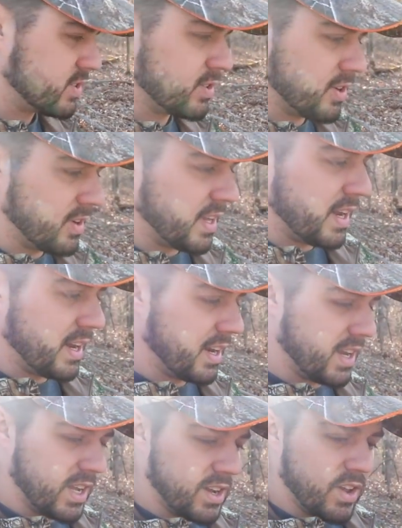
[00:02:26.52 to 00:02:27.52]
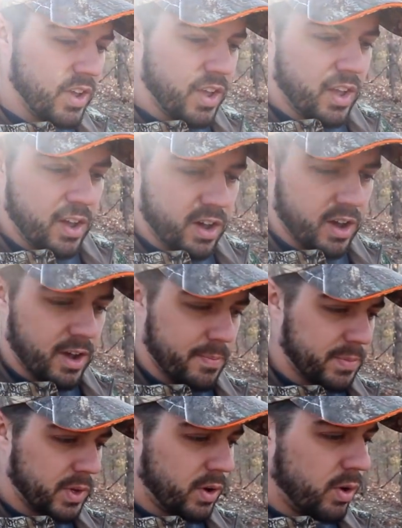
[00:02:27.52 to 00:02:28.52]
Sure, they didn't get
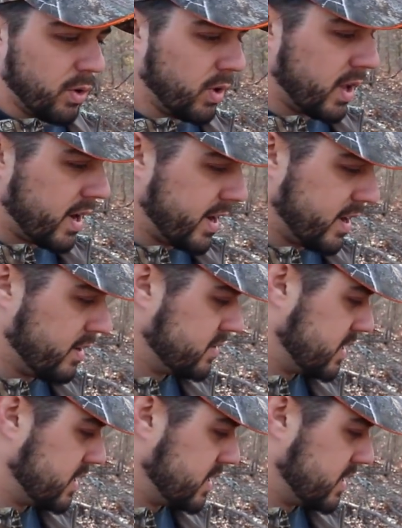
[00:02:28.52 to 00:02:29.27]
um, a whole lot of